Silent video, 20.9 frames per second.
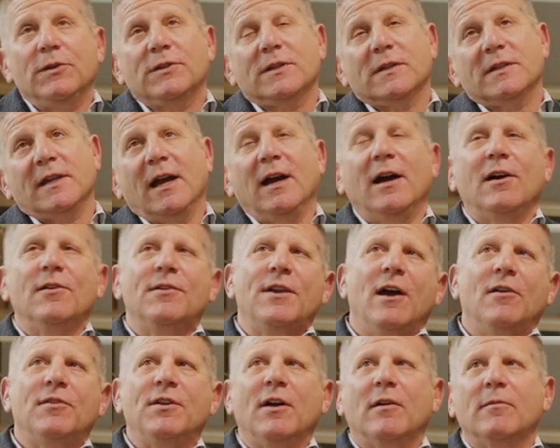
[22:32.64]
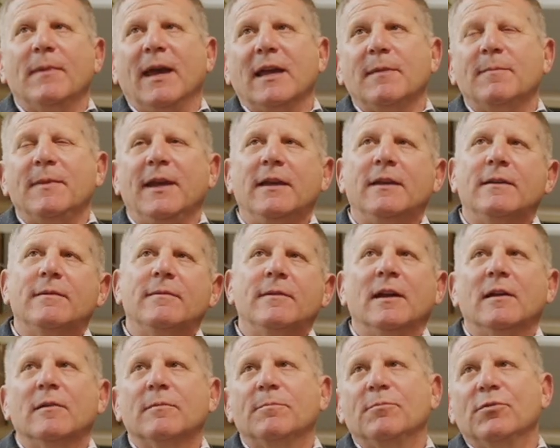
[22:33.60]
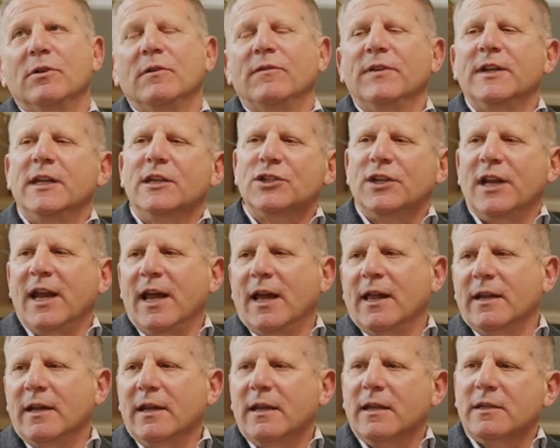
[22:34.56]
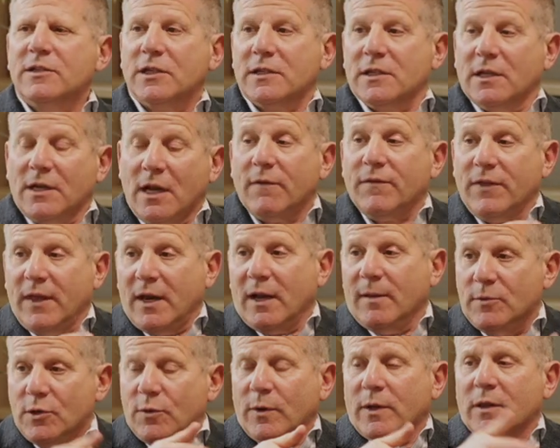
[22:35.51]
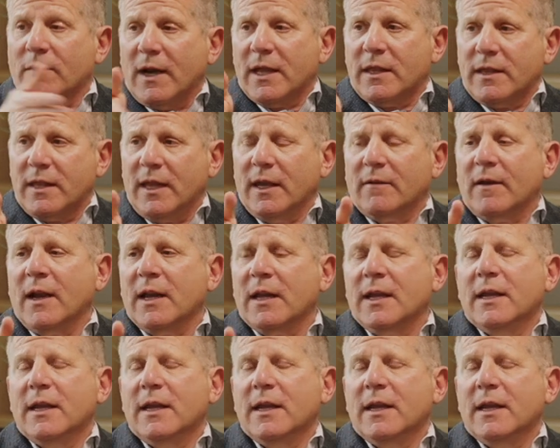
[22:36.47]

used to say, oh no, don't make me prove additionality. It's just enough that I'm doing the right thing, right?